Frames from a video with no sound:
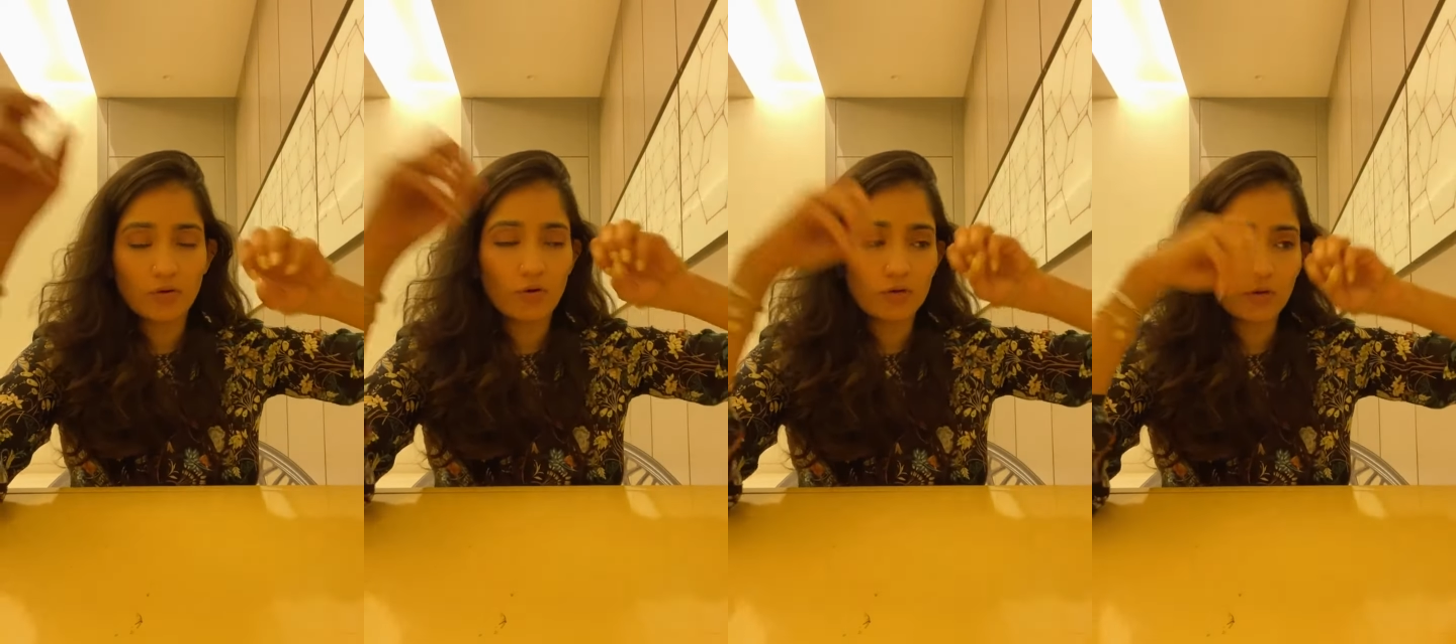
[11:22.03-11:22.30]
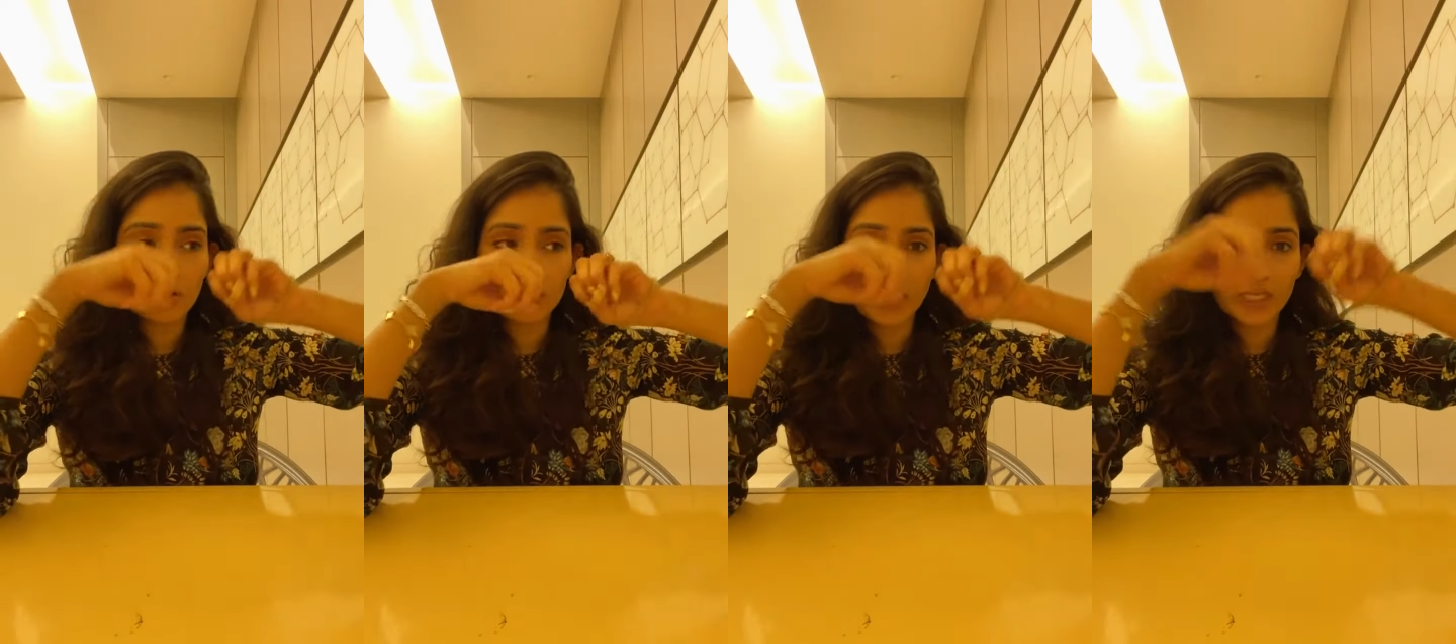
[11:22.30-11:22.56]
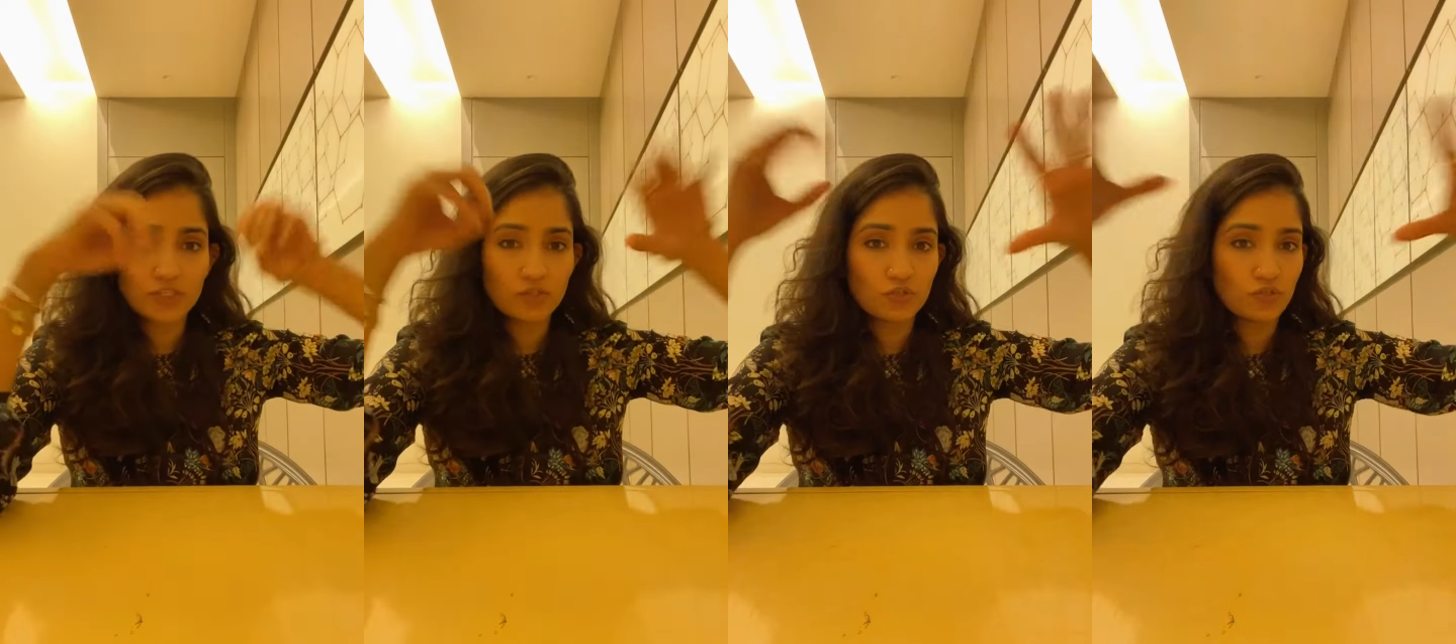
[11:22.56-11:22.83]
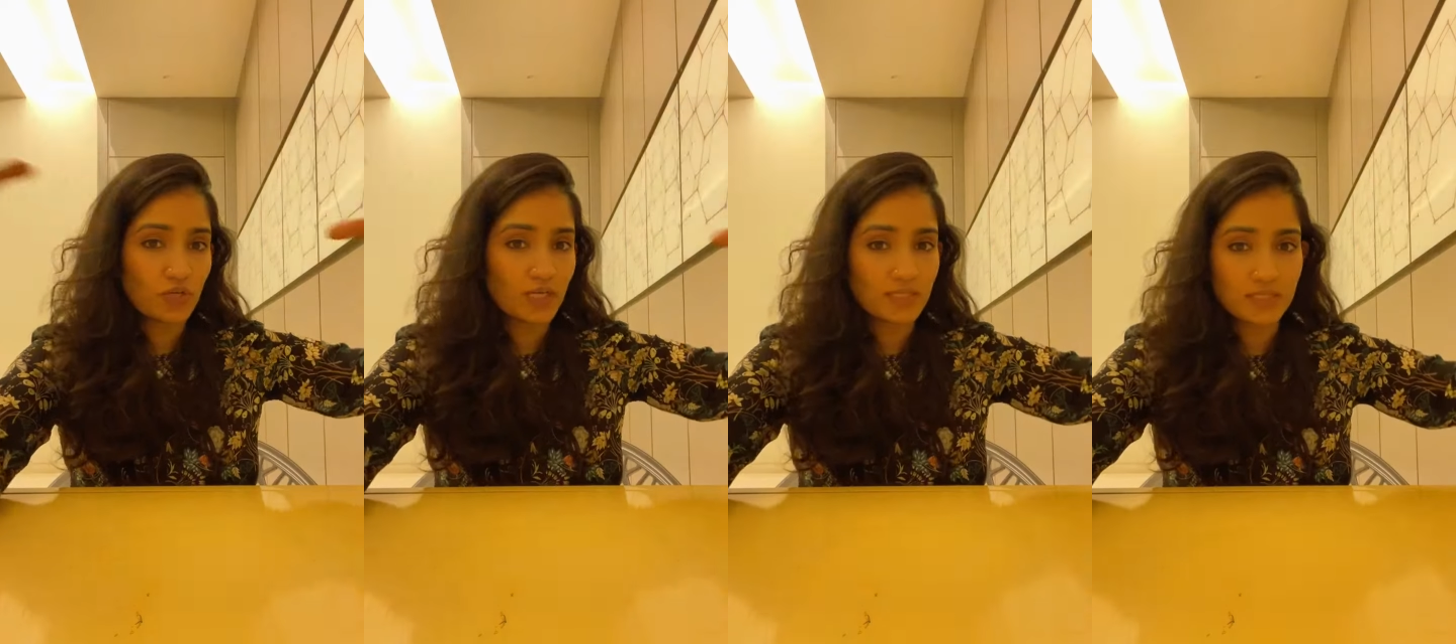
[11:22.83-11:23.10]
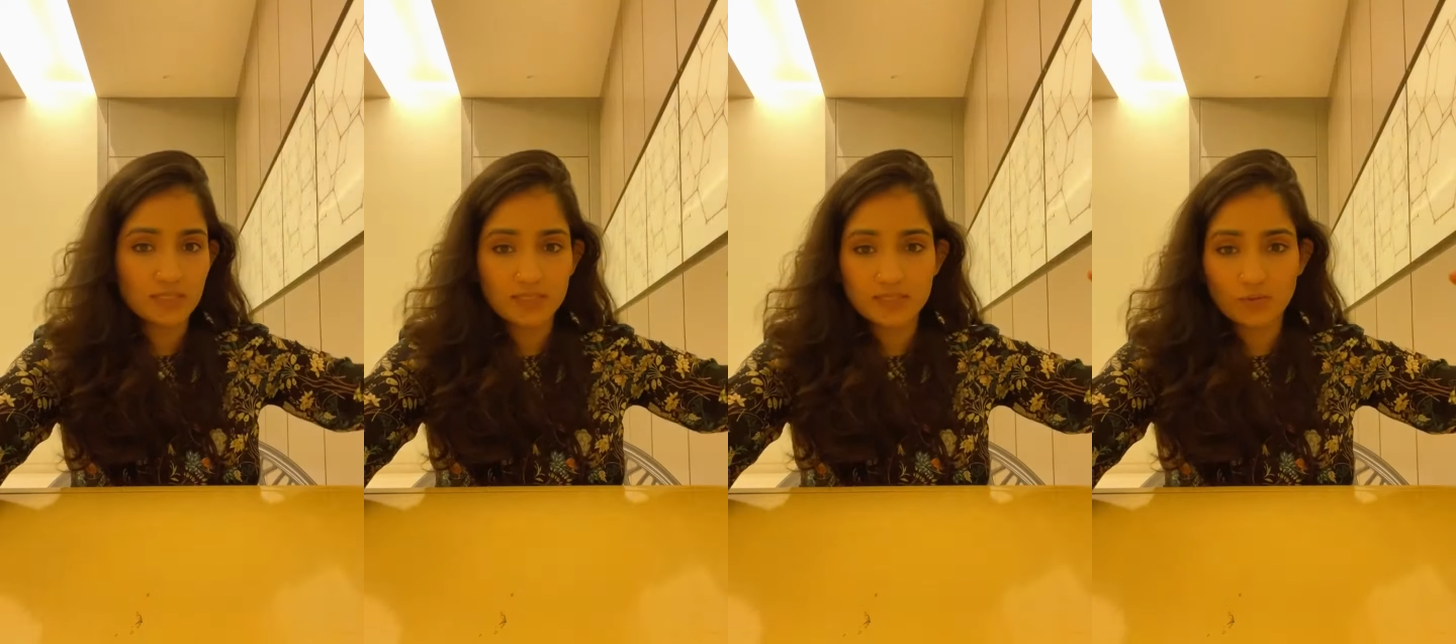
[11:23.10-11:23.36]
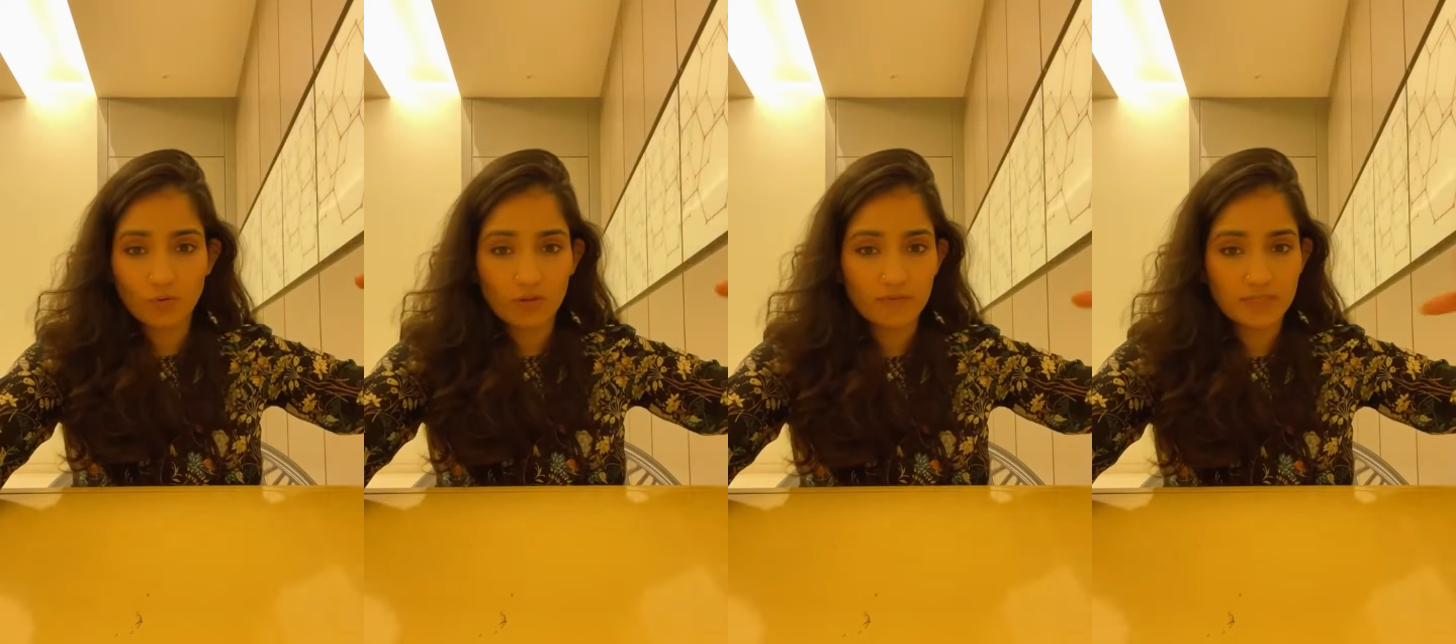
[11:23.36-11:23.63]
gone on can just
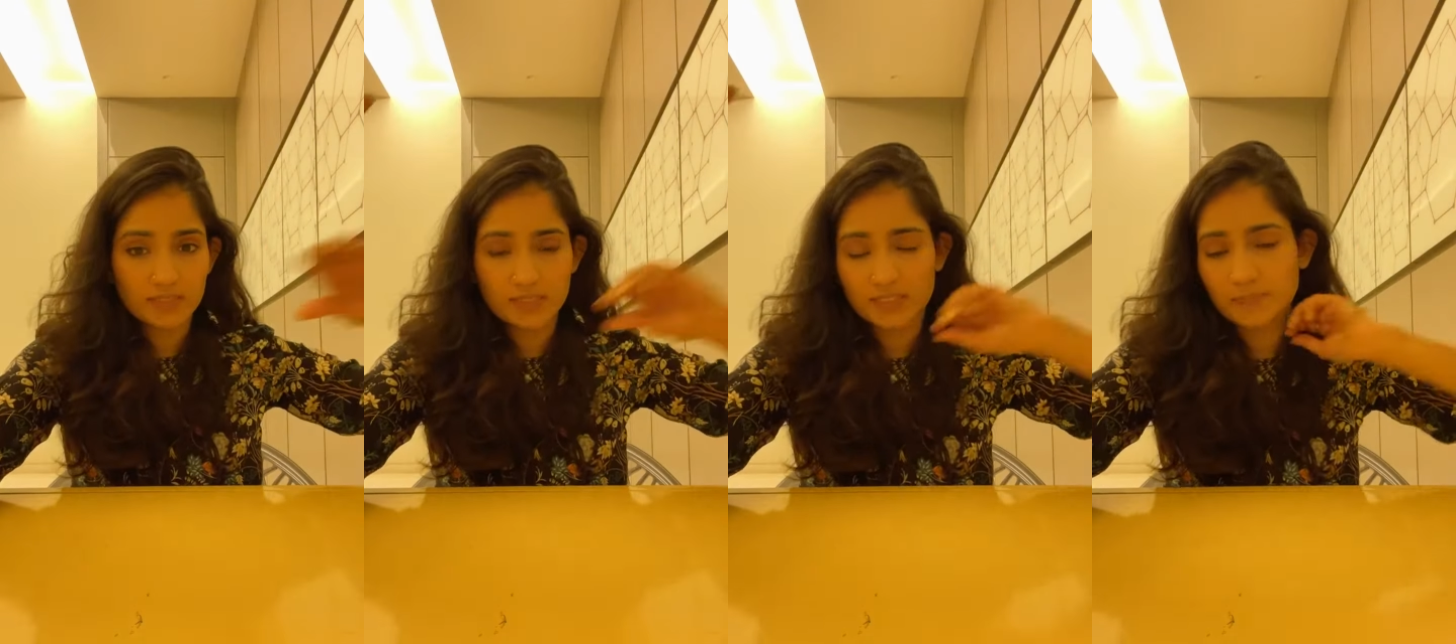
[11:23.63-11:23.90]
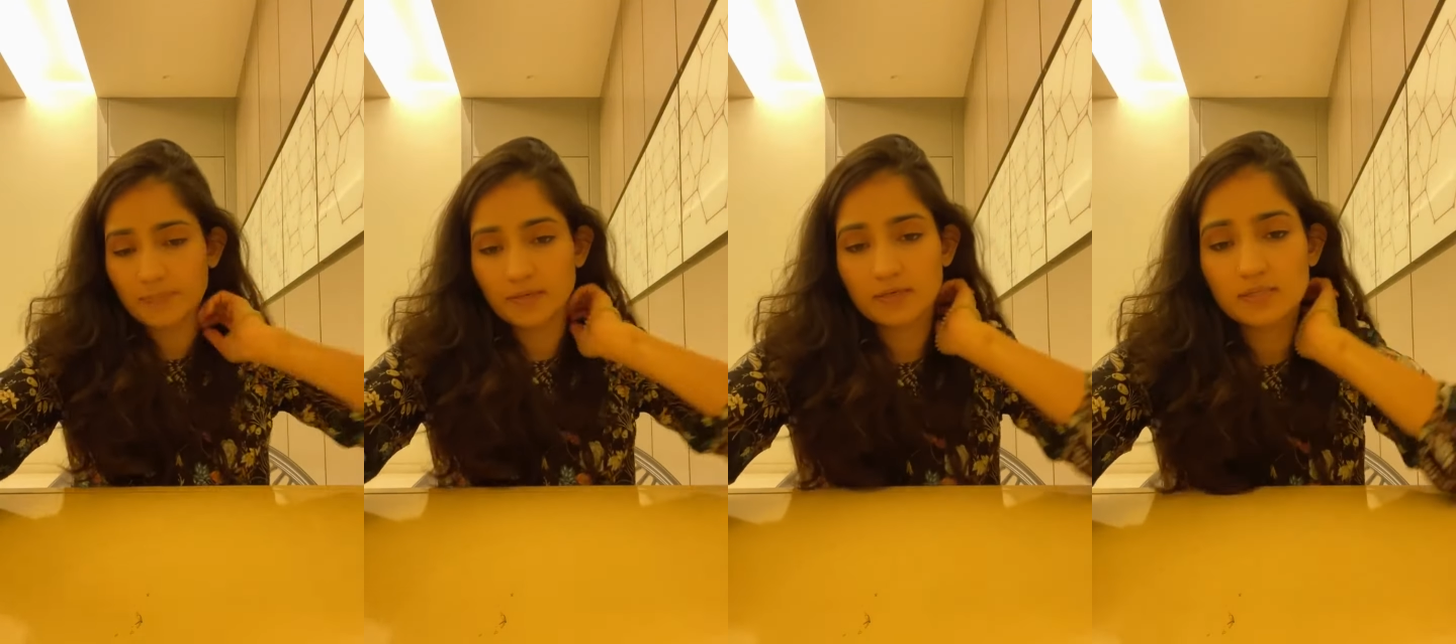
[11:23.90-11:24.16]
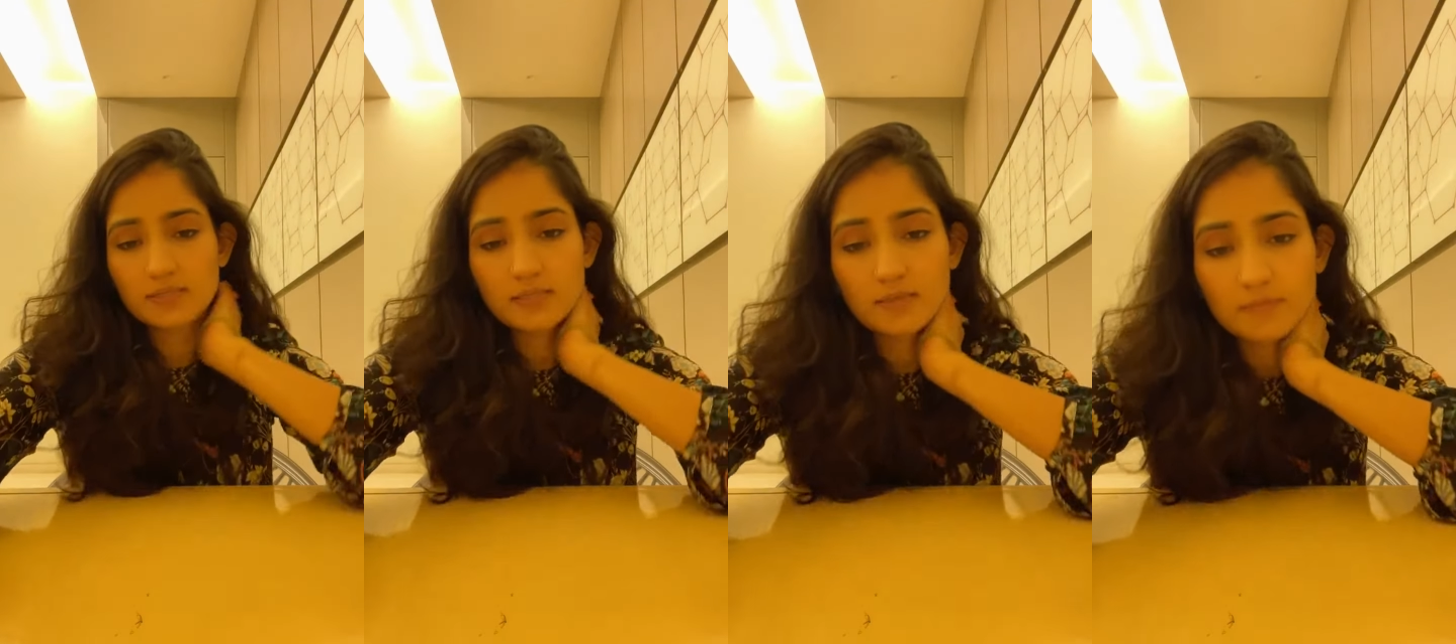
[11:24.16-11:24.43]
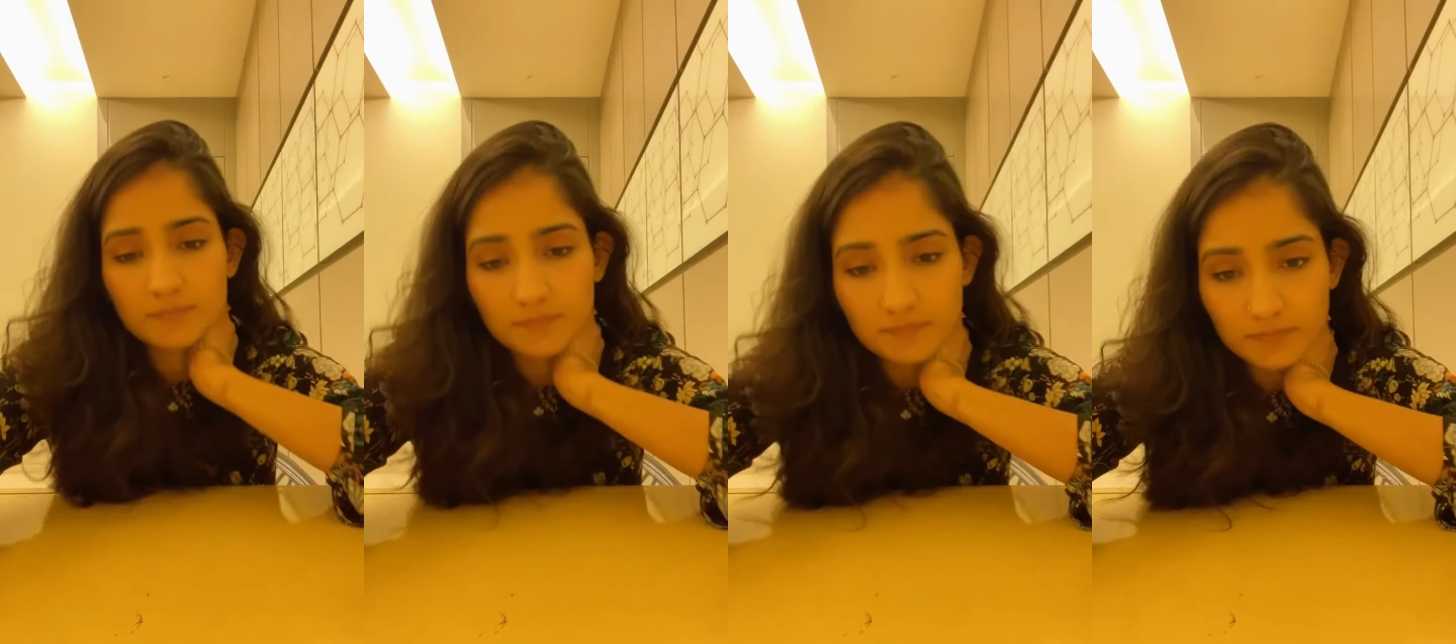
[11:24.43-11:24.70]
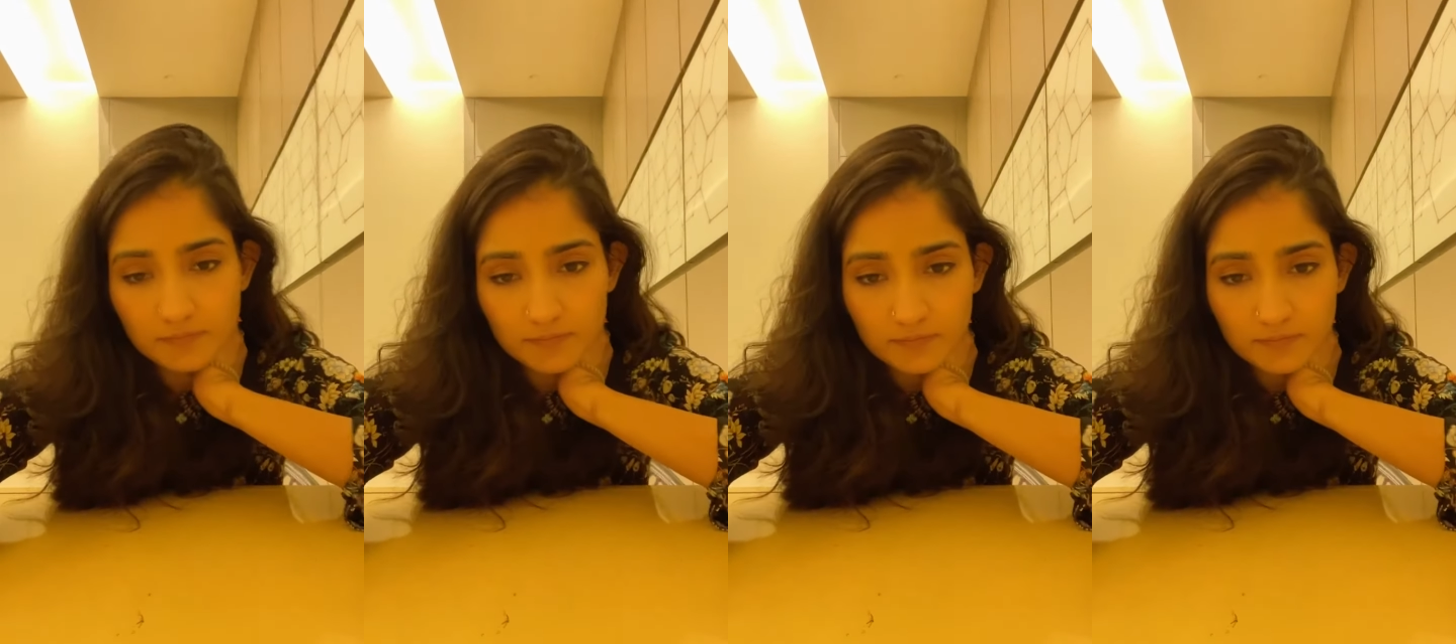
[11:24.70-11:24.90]
dissolve and disperse.